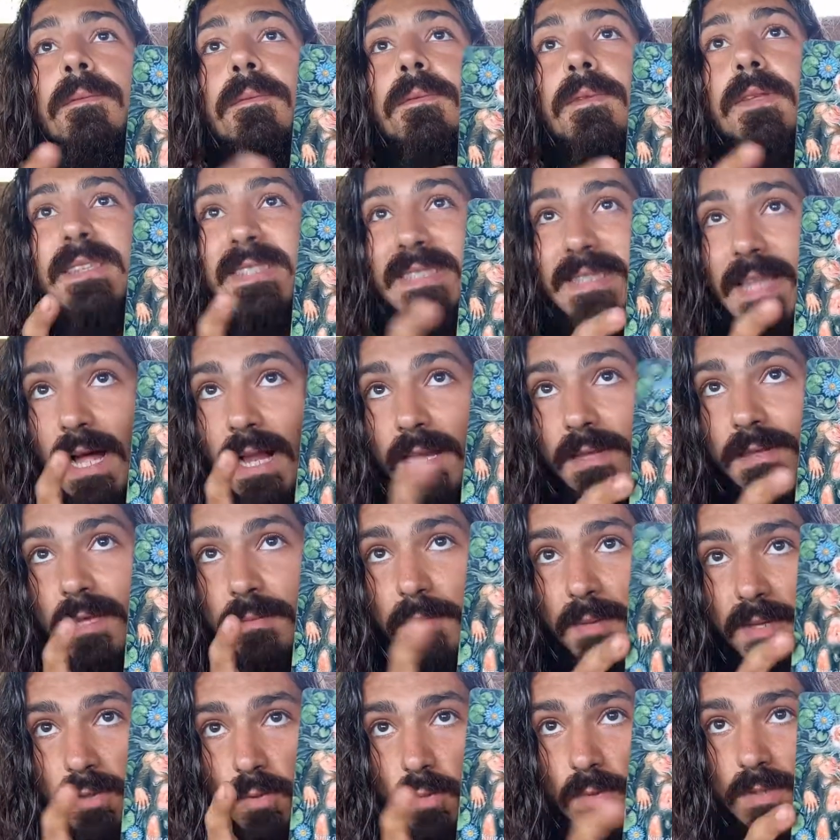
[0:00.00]
is the
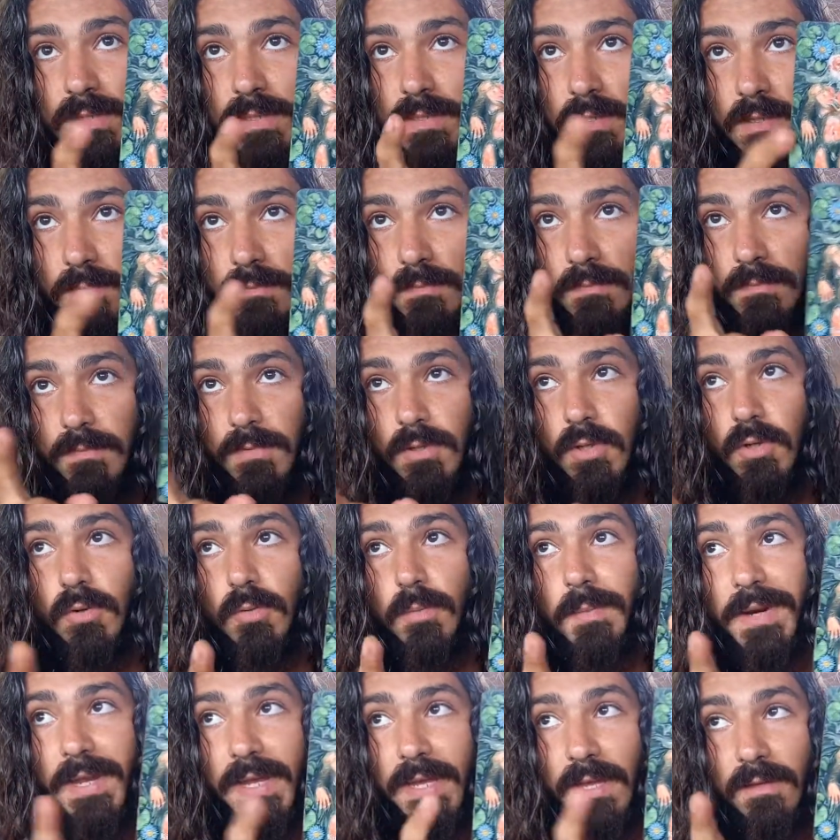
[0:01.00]
ultimate wisdom. You
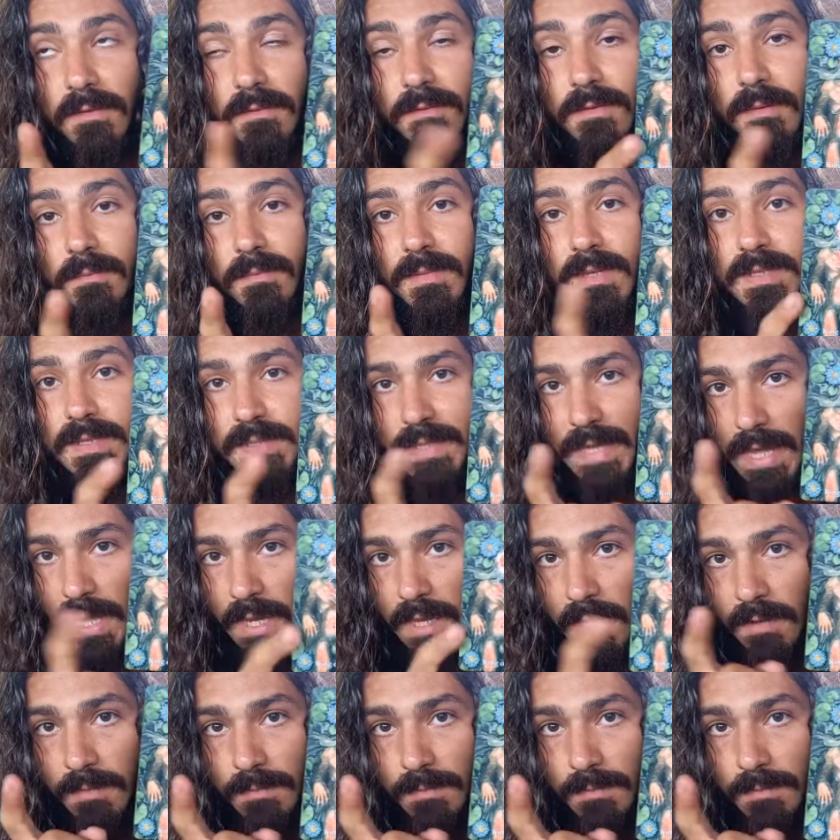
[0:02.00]
bring it from this guy.